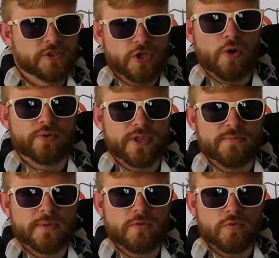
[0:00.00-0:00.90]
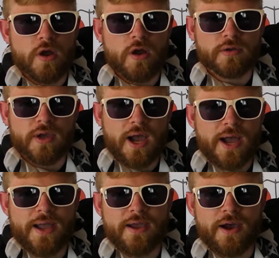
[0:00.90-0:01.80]
Don't get me wrong,
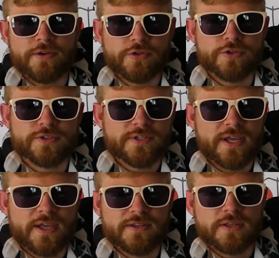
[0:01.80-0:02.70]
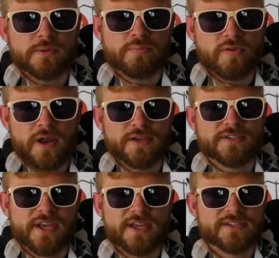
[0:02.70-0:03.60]
I understand that the
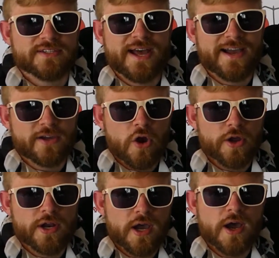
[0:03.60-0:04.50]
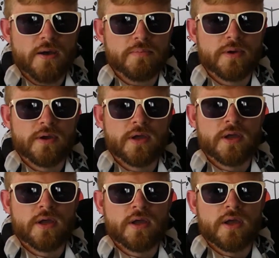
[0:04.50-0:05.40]
price has not gone up.
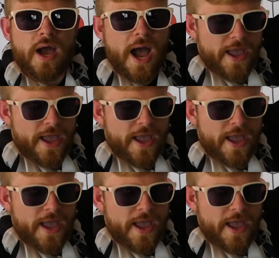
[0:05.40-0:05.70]
I